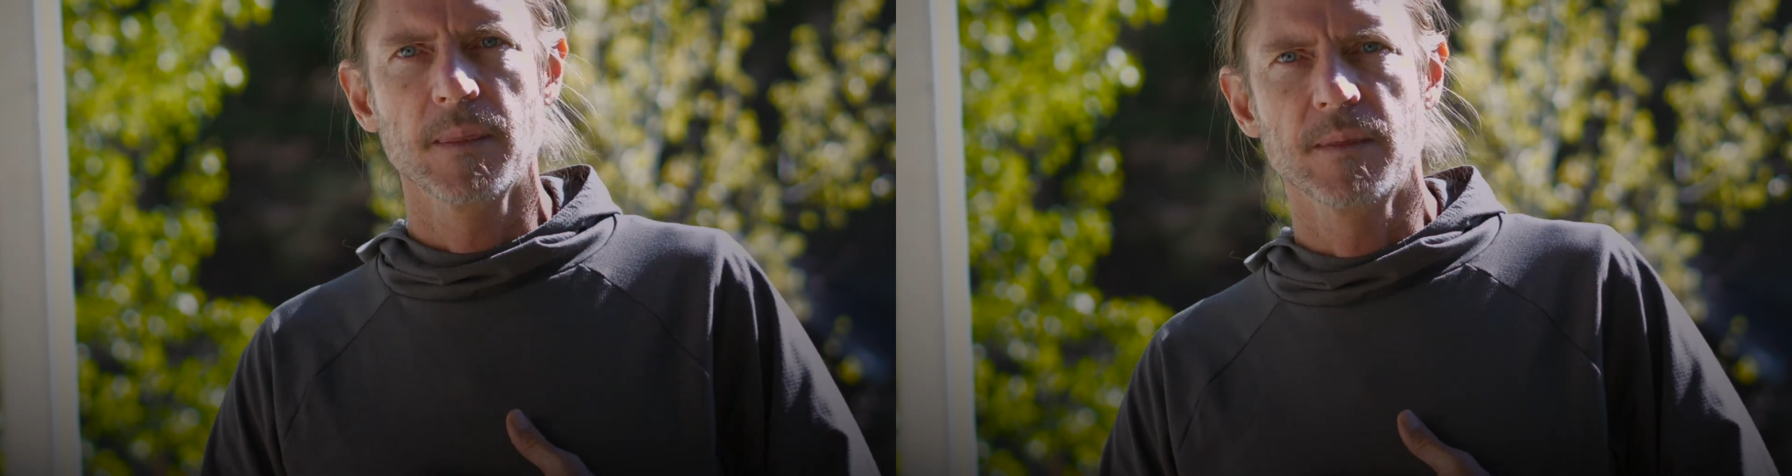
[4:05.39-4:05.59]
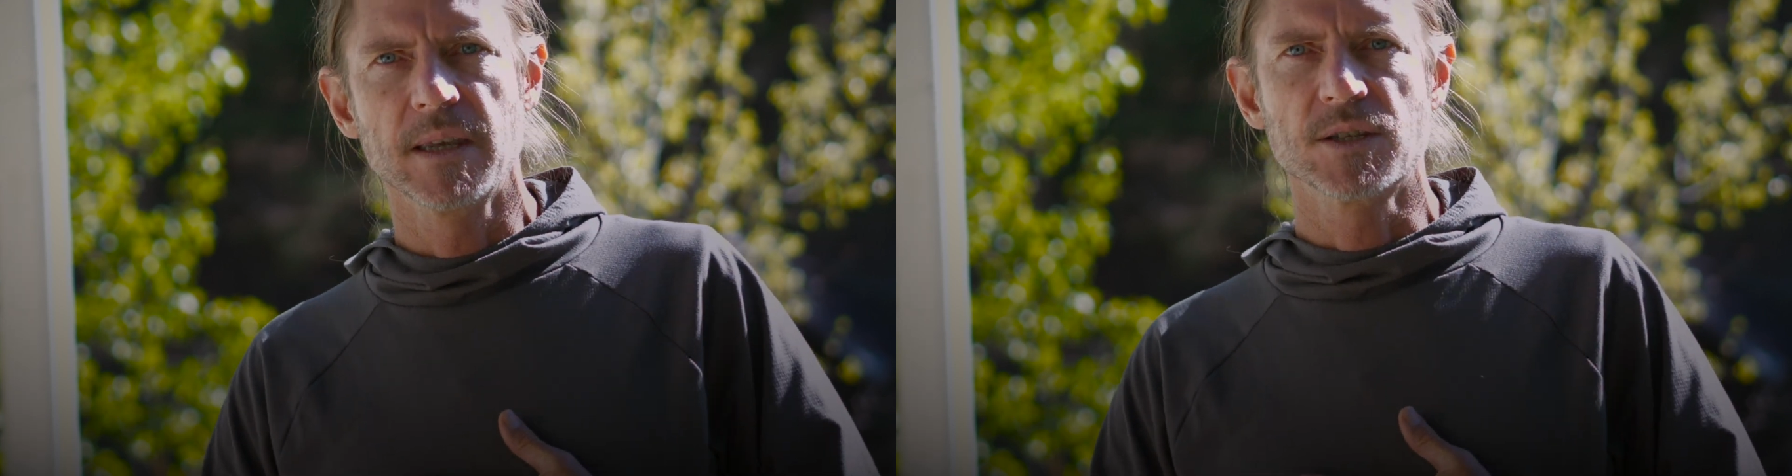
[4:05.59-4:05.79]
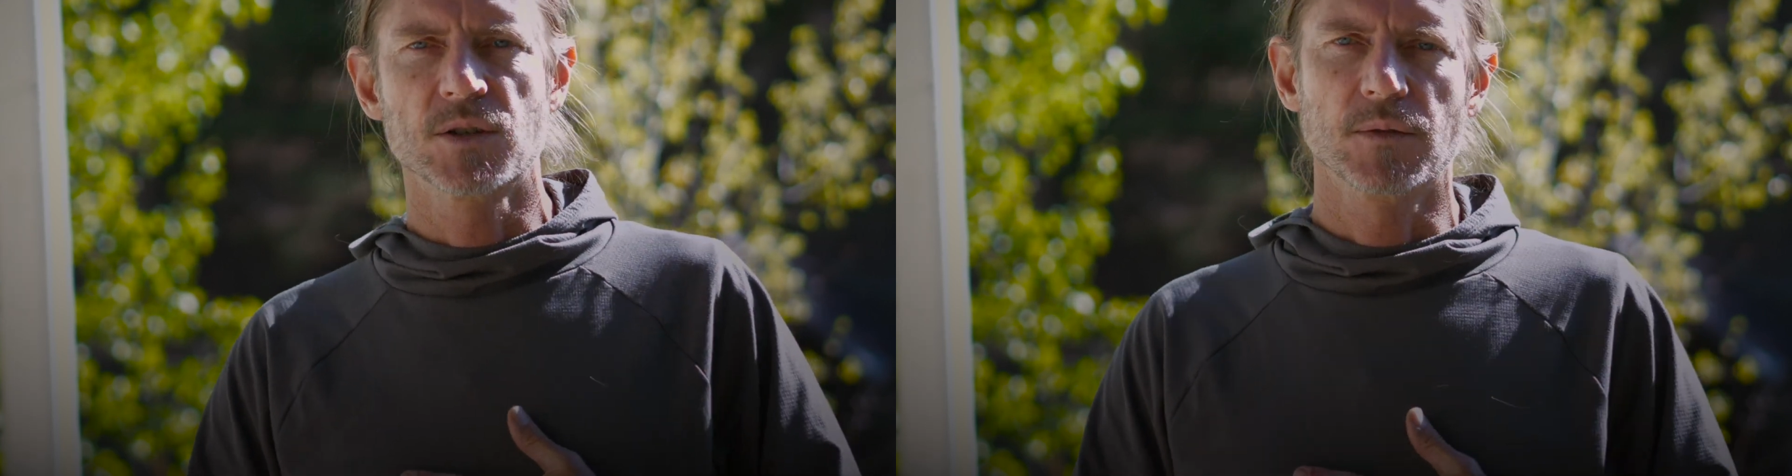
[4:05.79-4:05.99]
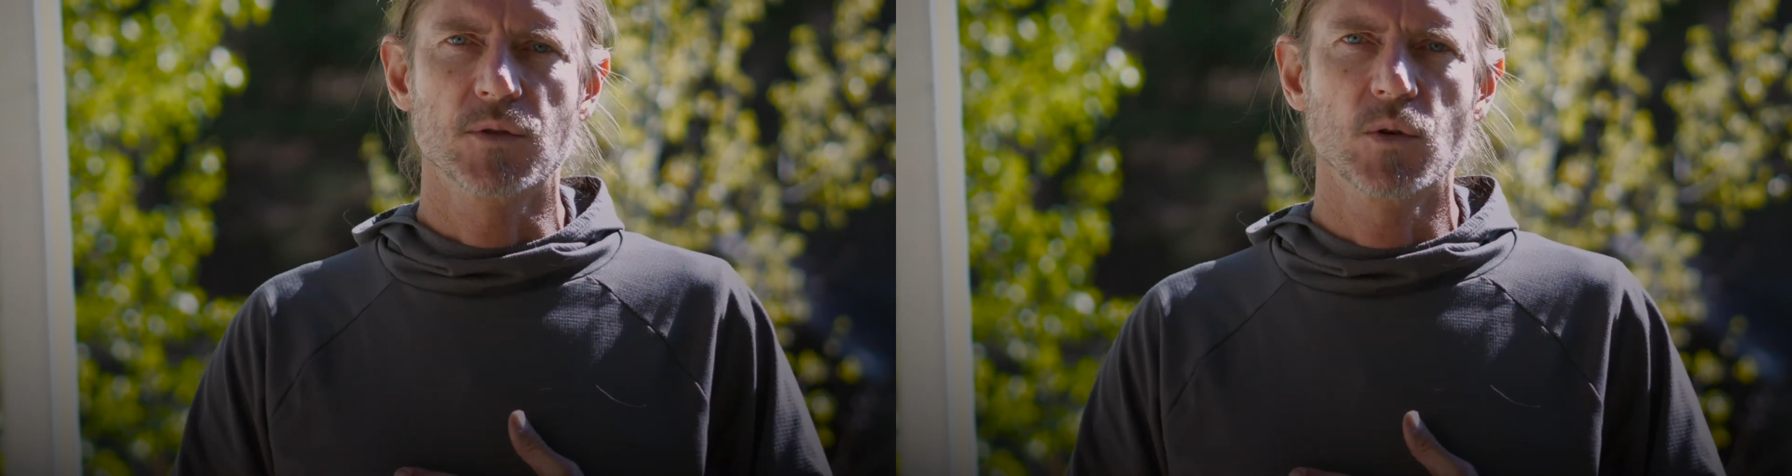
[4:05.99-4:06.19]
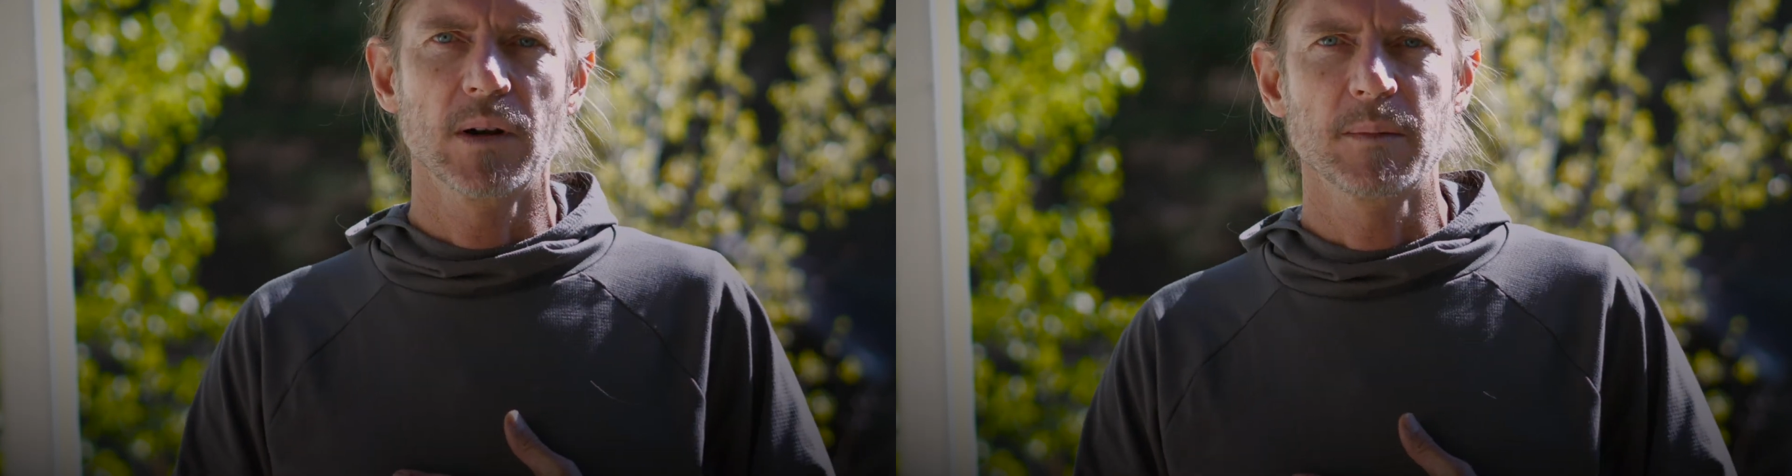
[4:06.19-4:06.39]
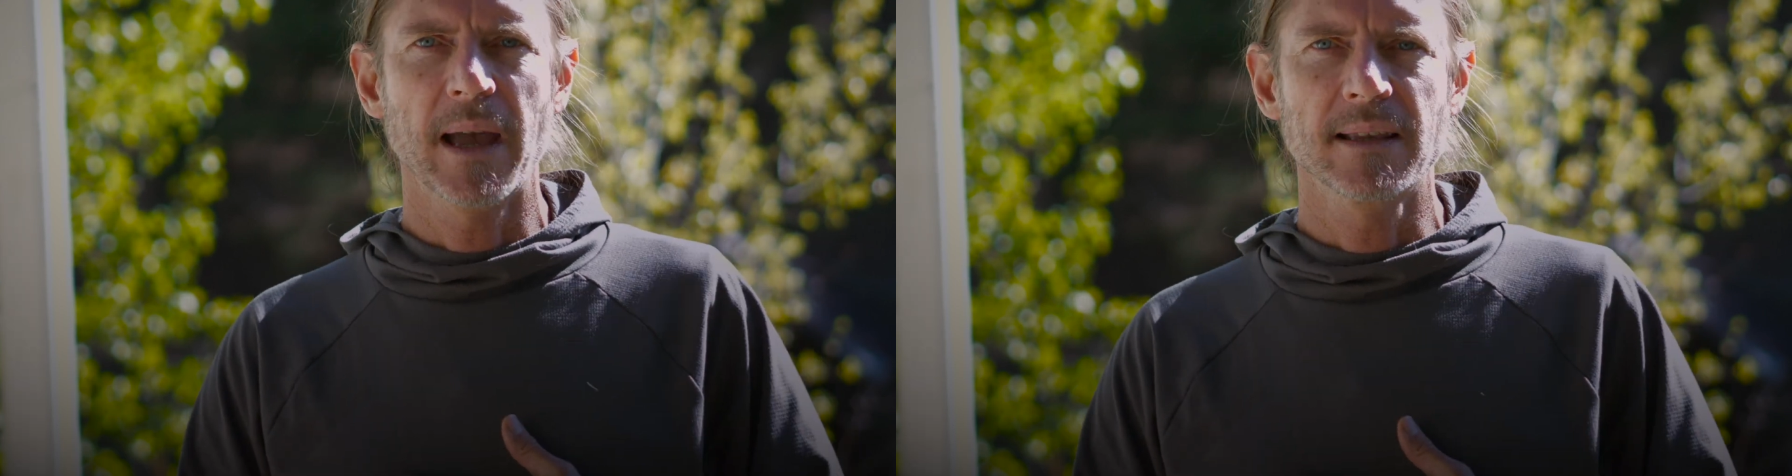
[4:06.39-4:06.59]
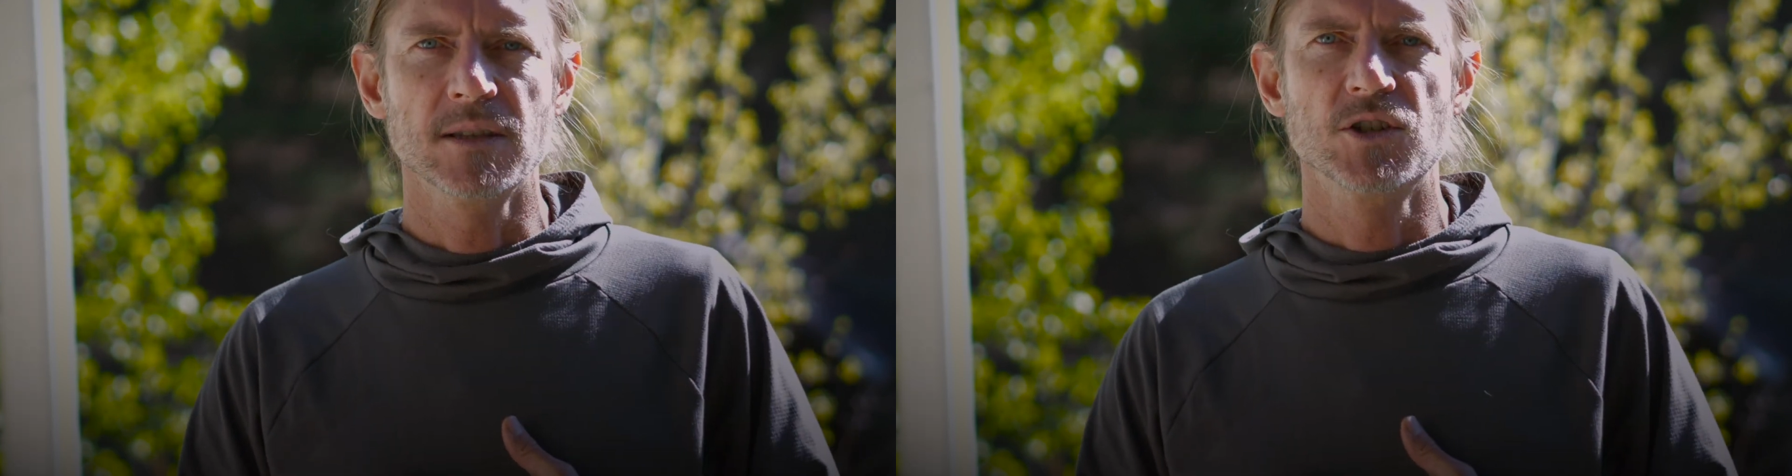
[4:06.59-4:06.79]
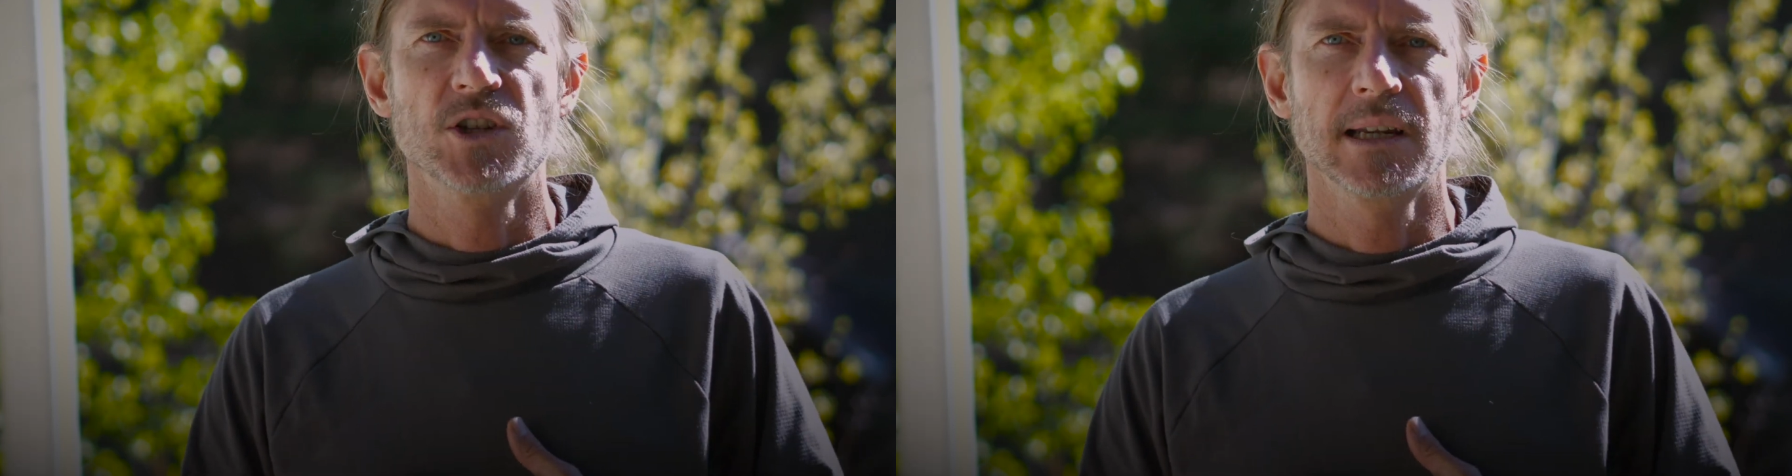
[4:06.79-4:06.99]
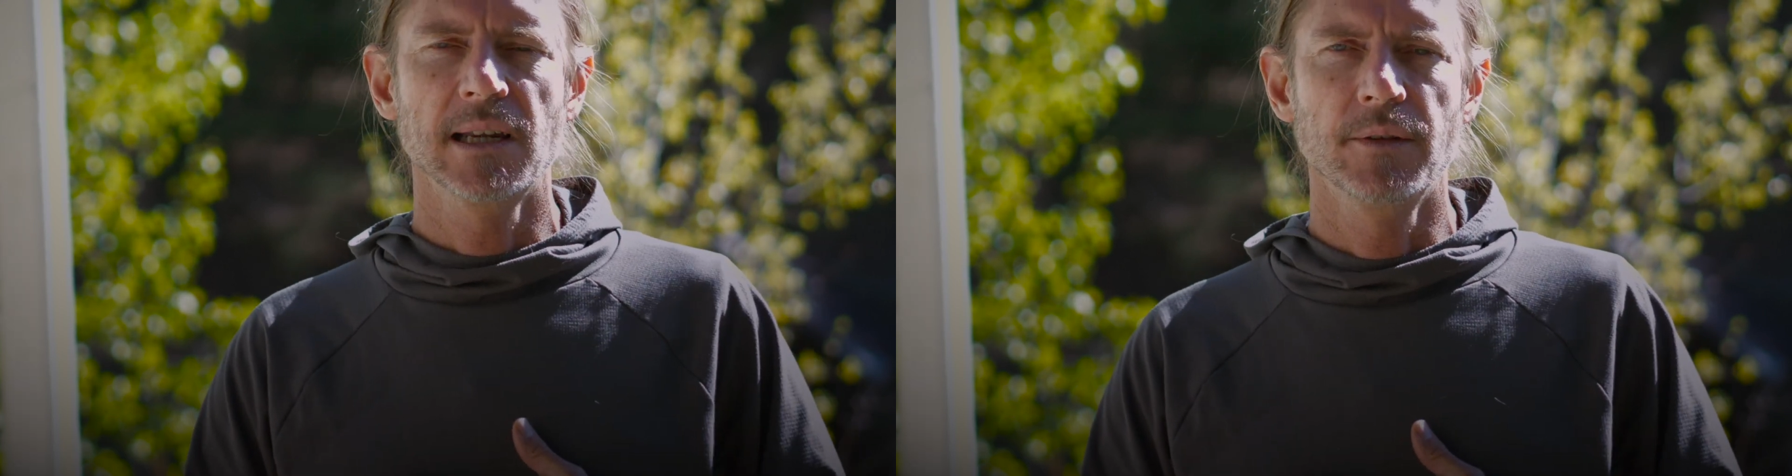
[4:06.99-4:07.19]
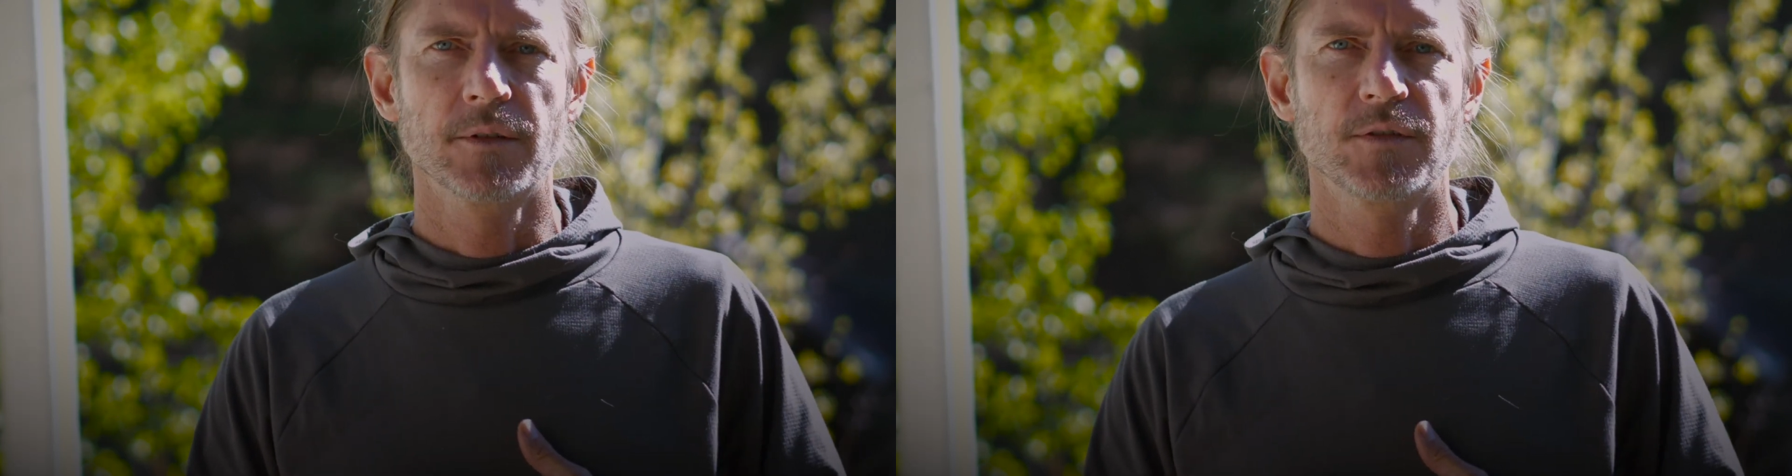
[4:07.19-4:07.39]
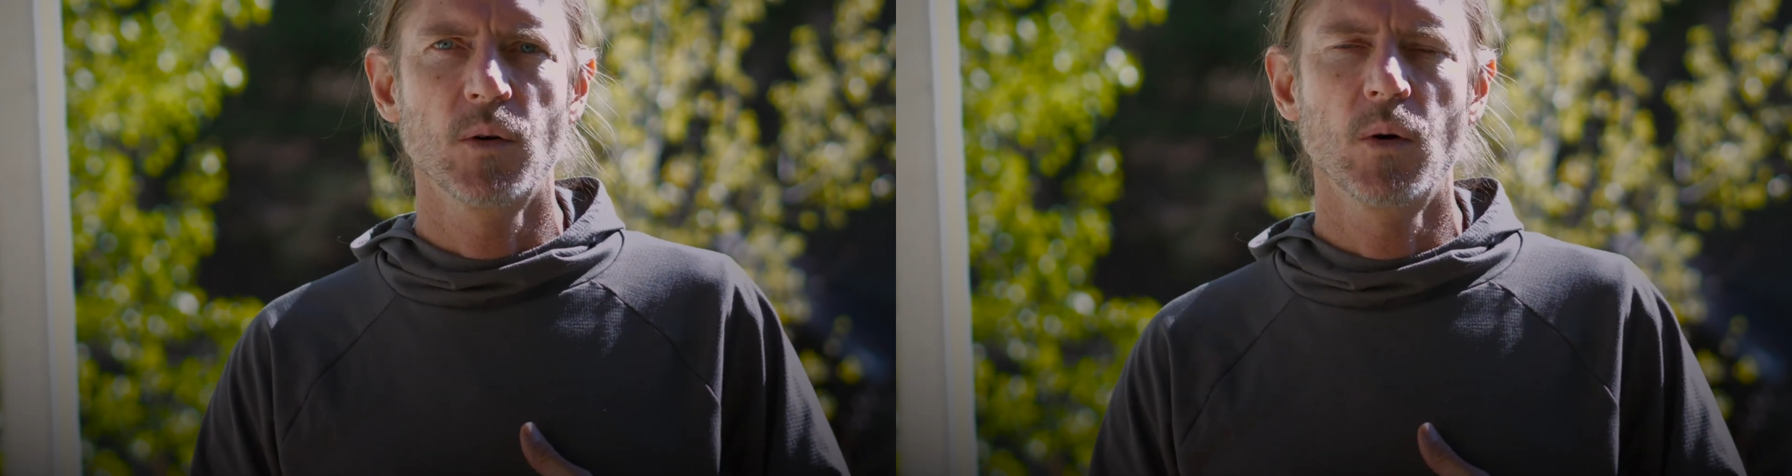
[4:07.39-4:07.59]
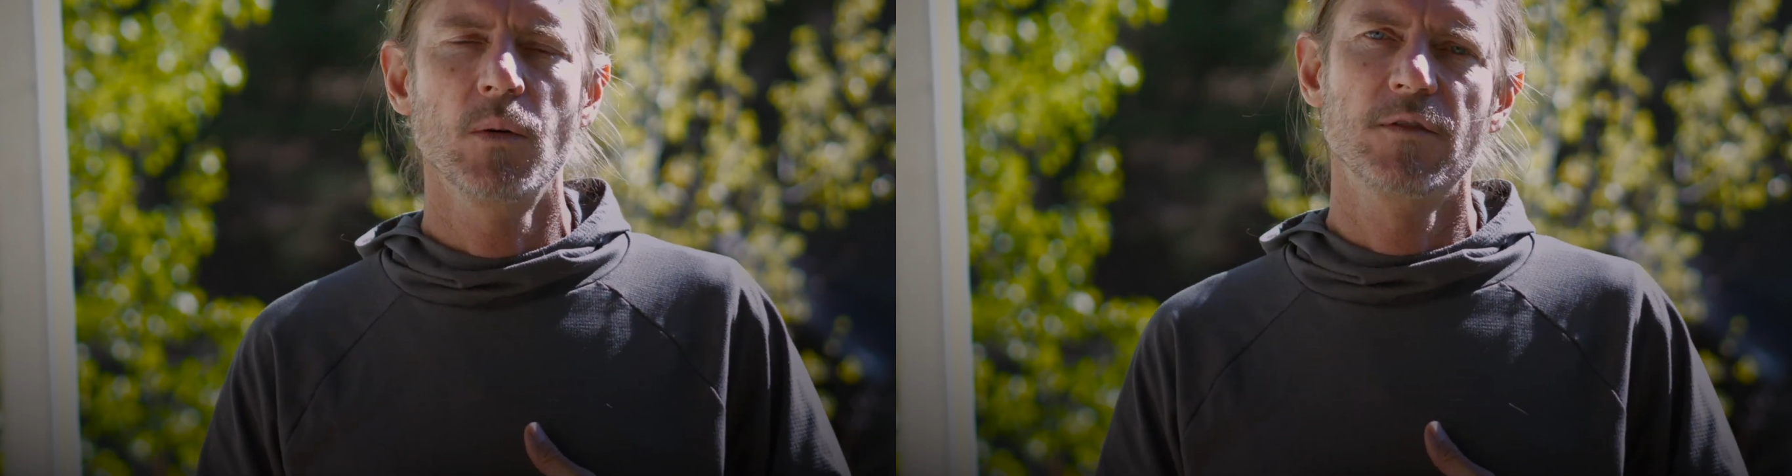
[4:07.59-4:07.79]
these sort of crawling patterns gently on the floor,